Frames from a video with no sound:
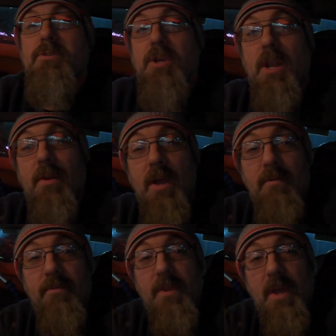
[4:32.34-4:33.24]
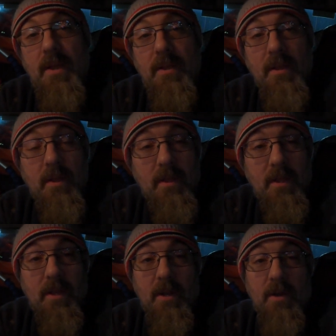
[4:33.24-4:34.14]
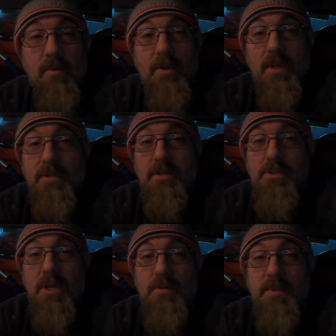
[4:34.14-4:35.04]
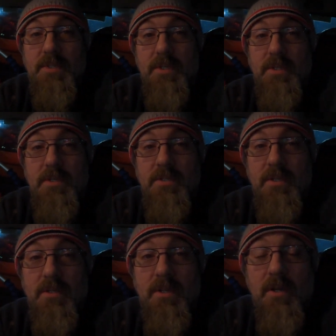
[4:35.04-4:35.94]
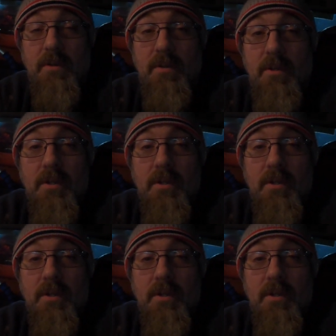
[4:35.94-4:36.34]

So shout out Adam for that. And uh, we're gonna head to the shop space and get this thing done.